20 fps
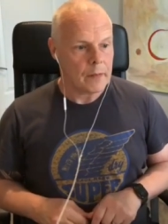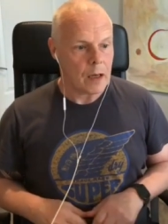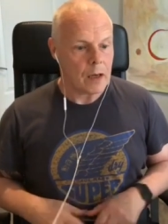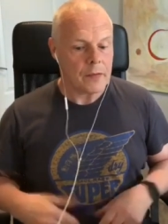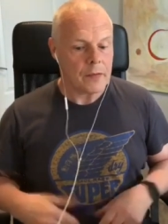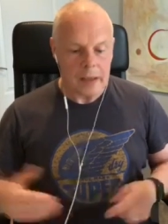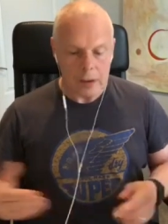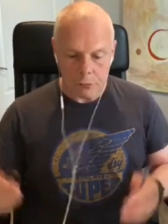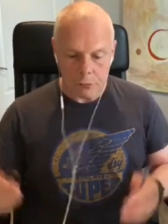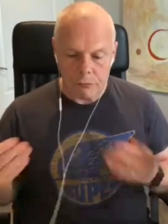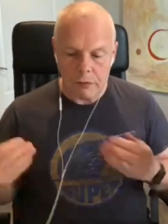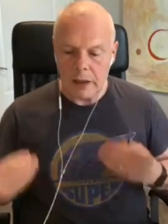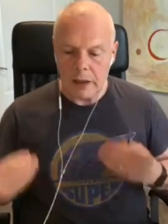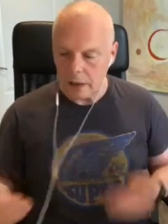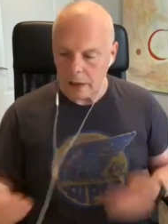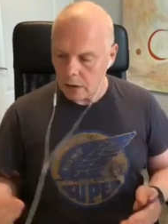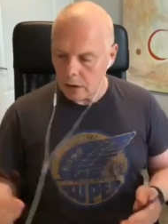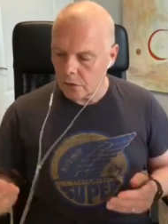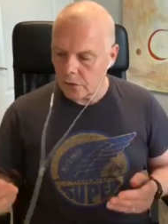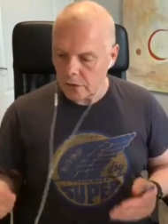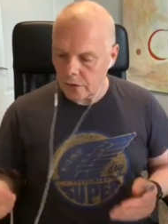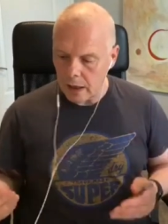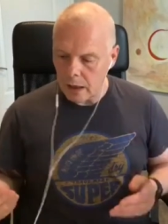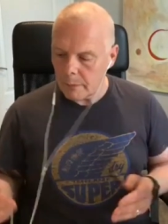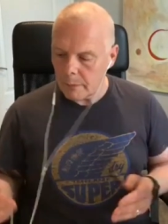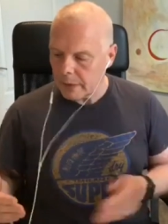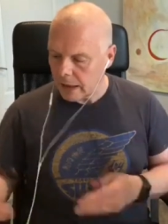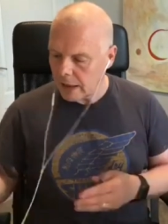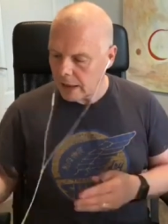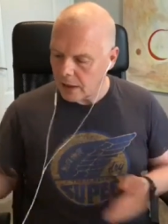I think it's really good to. I
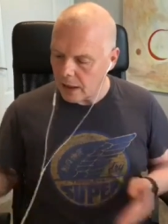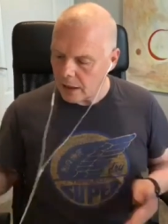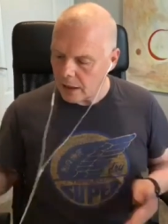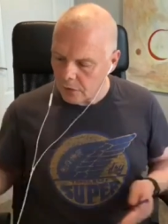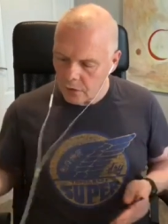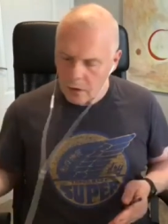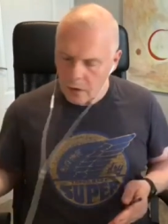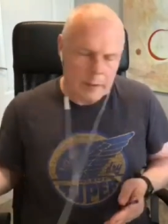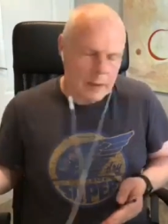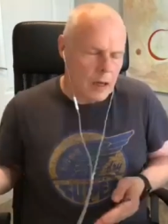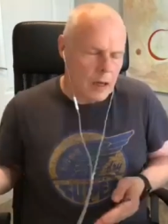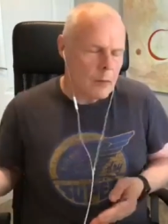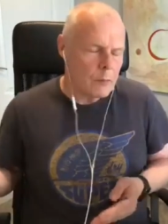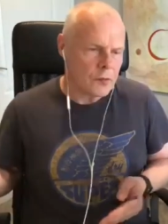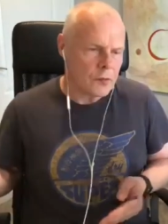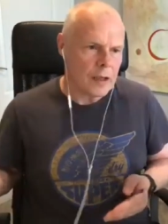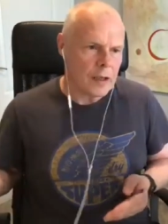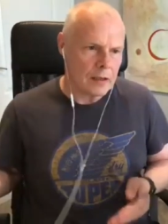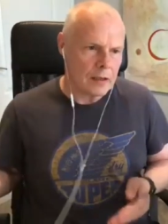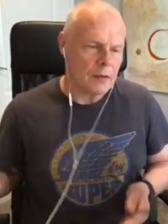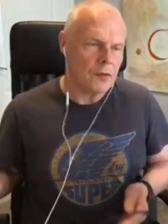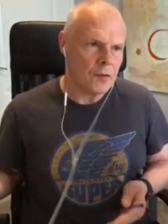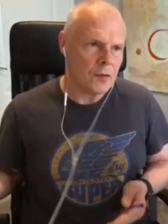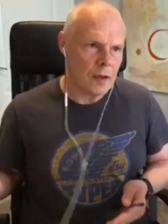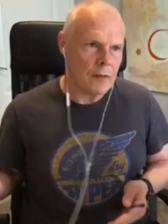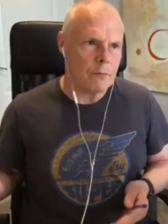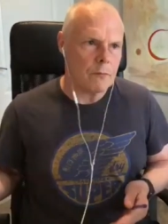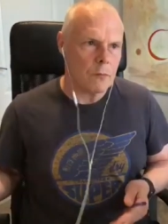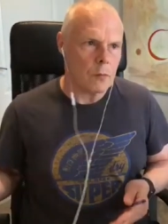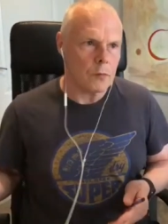mean, it, it's. I mean, I would say
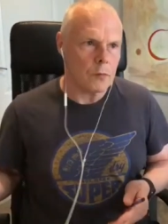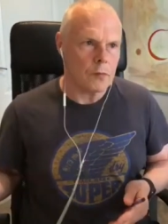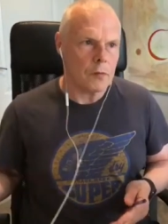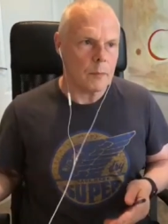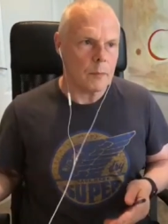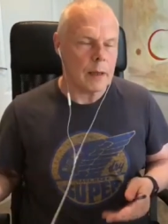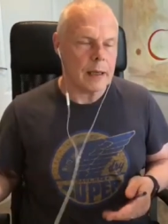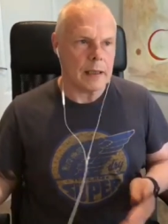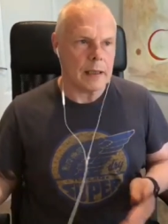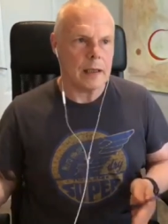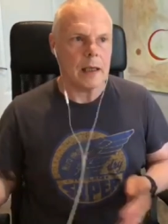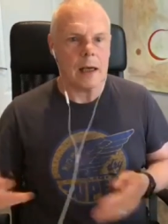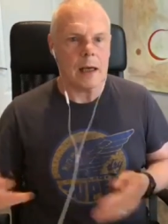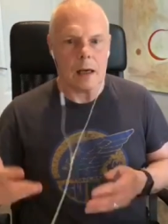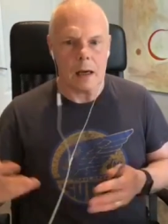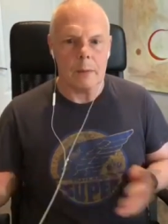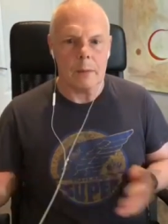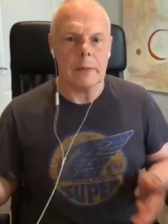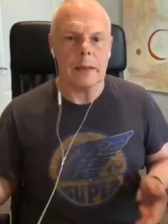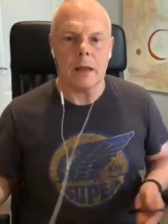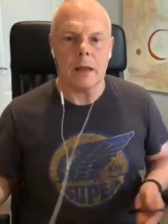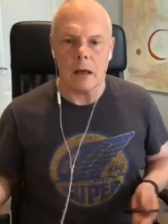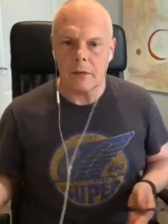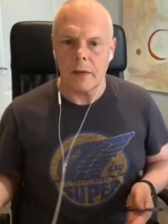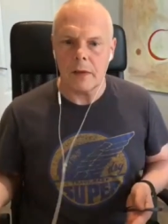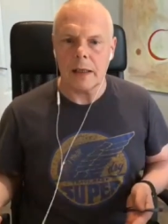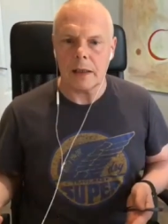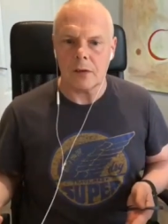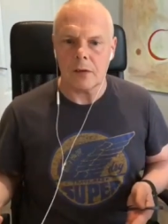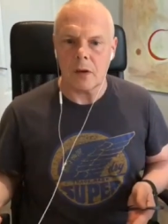seven rules for men. Yeah, I mean, I
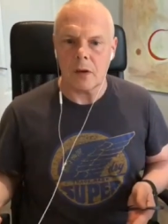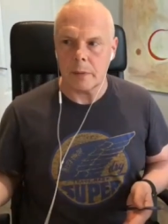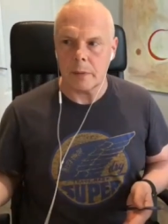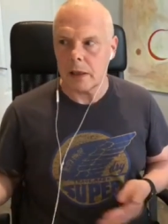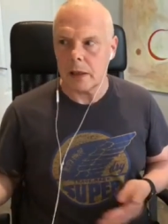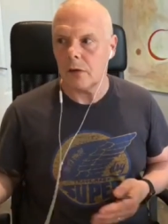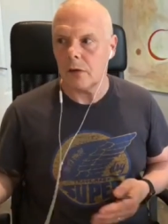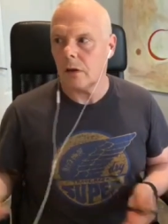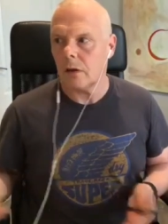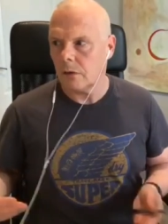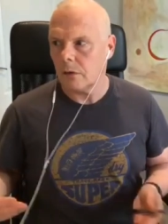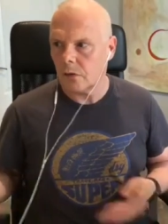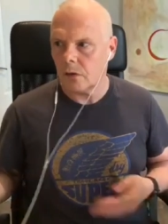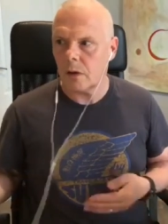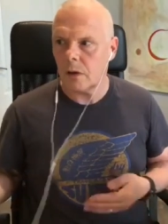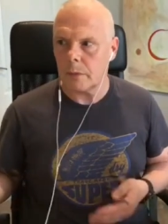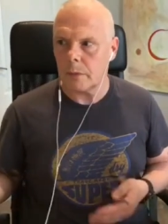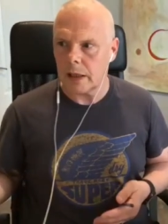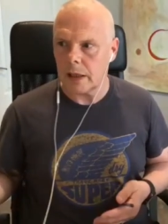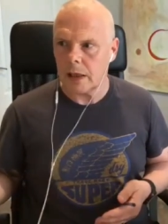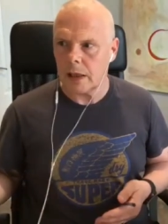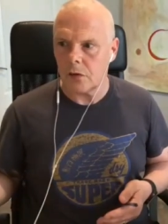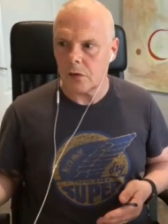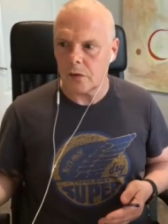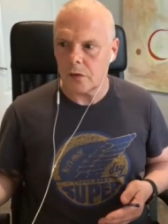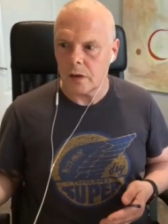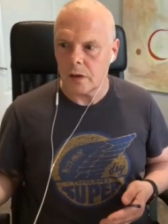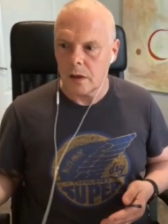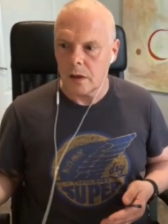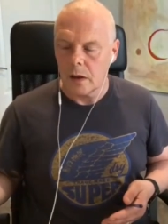think some of the some of
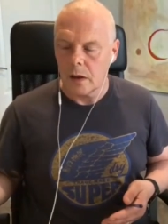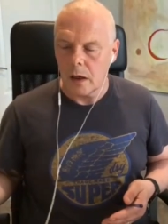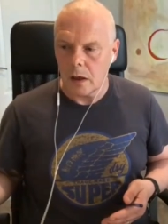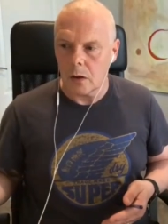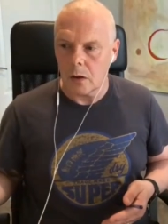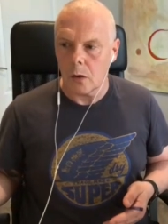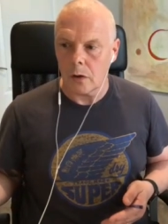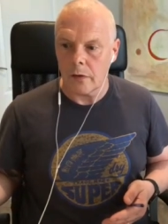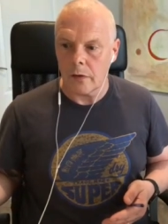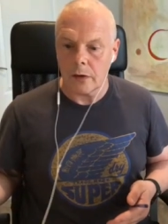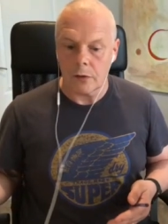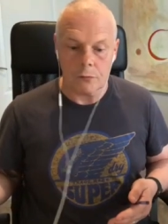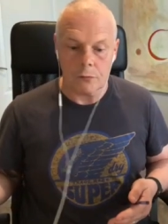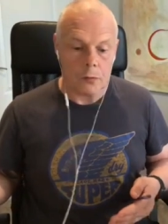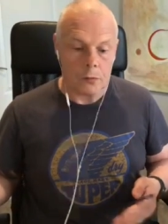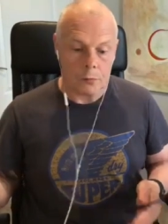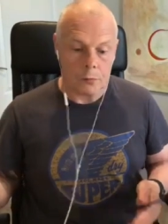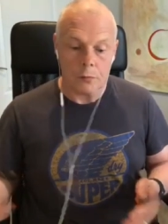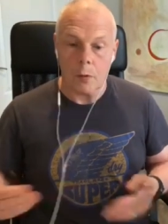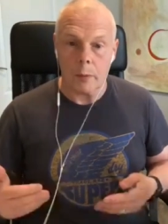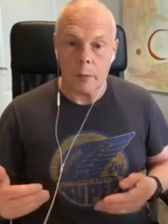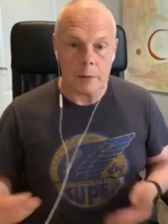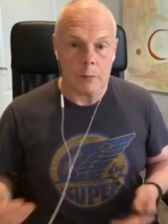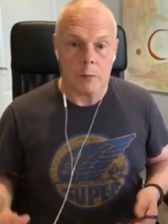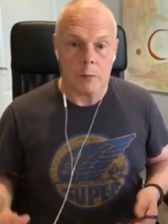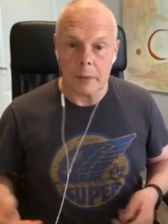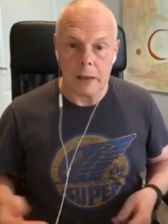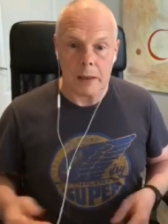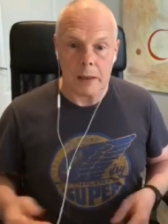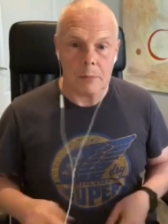these, a lot of these rules probably
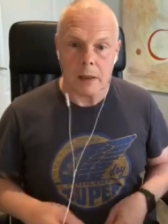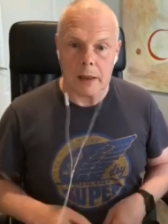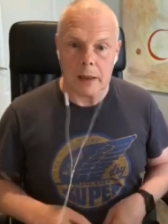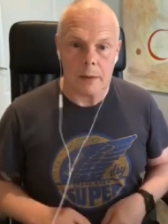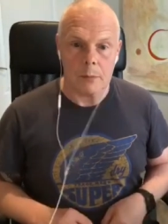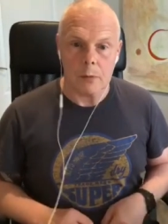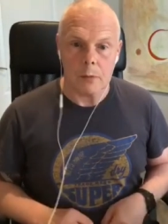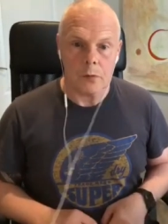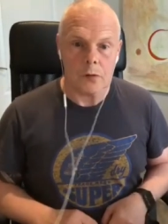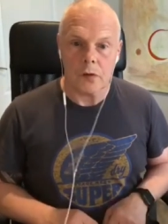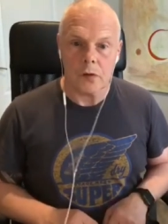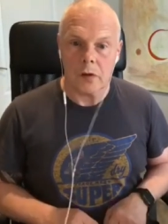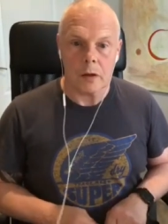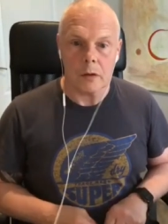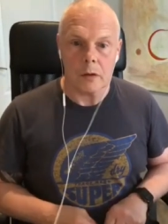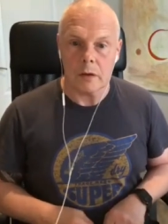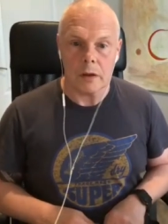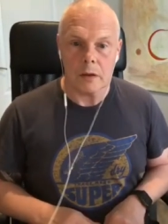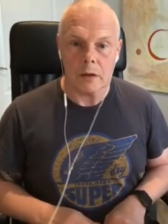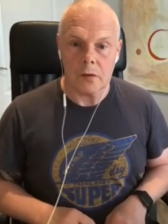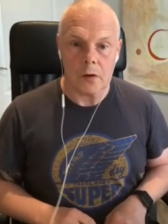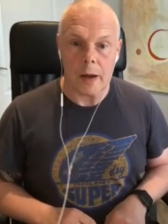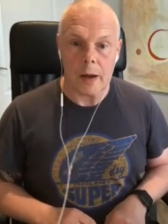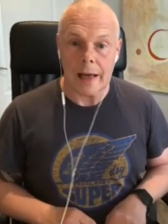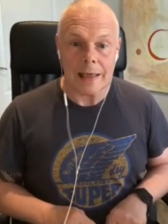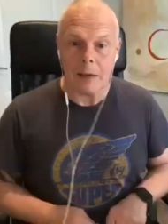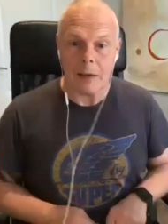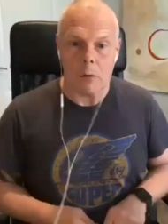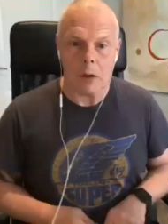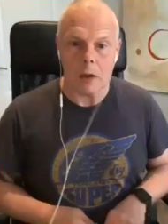would be applicable to to
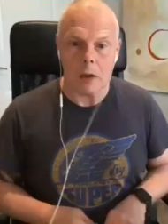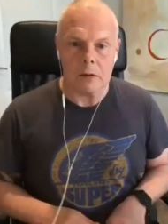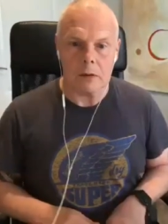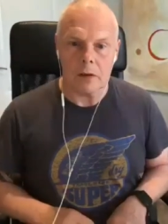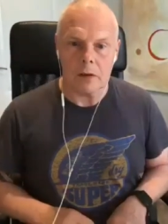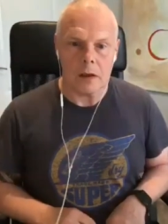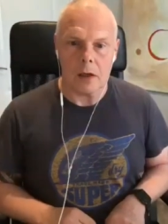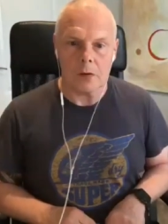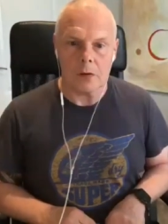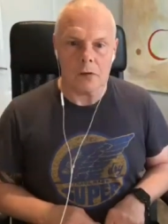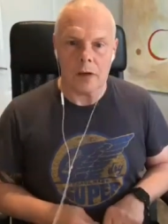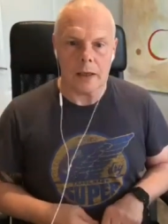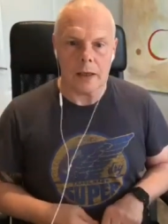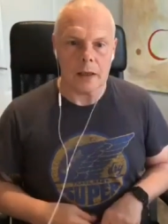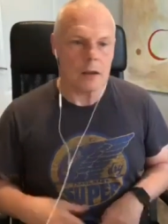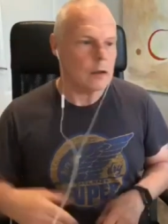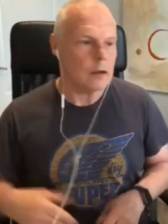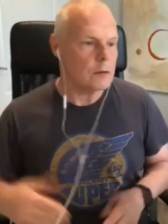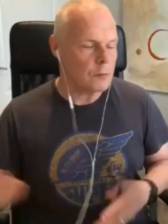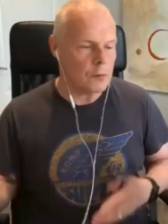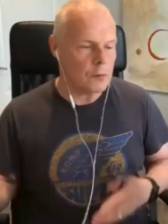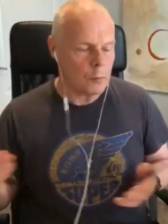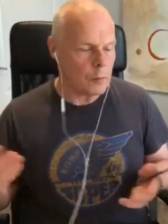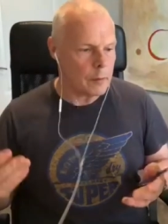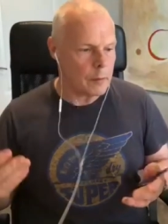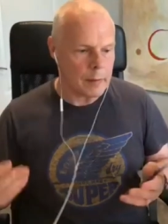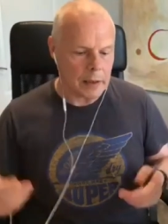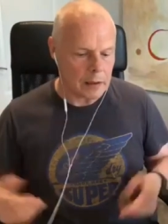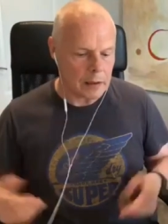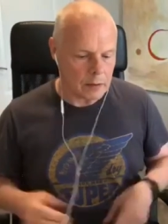anyone. You know, gender to
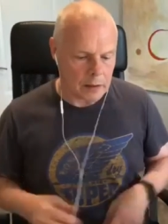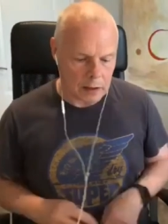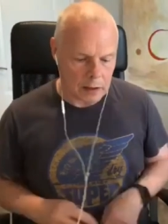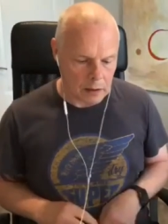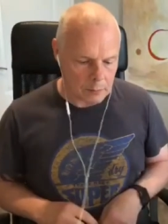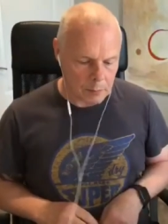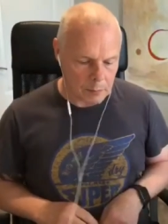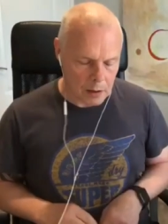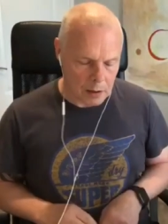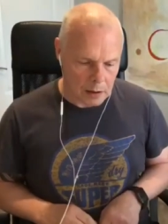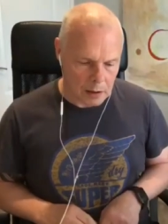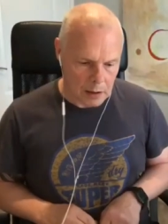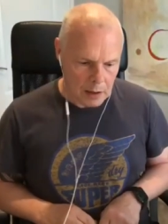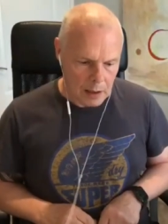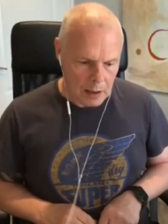women. You know, but